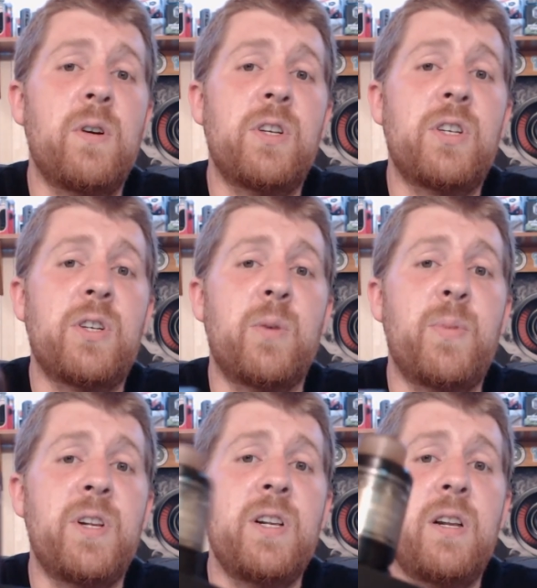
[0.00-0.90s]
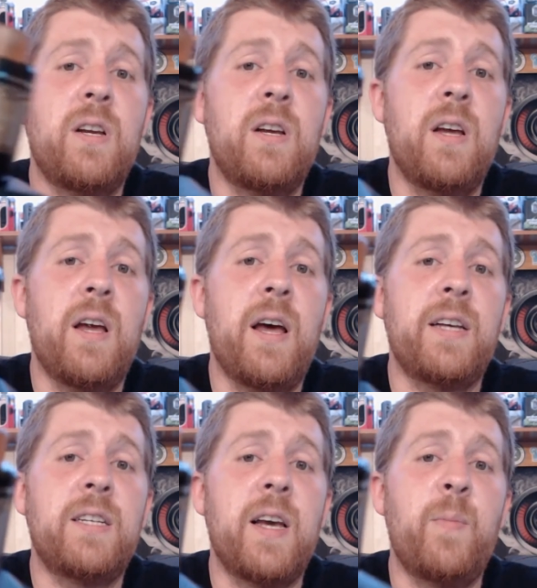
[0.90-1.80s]
Serpent
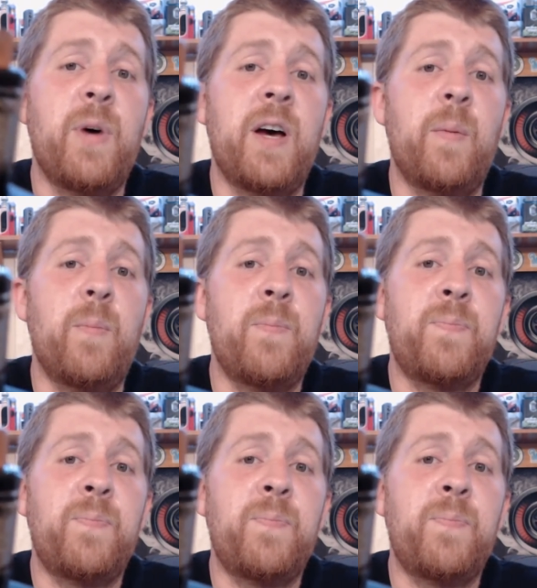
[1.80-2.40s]
SMM,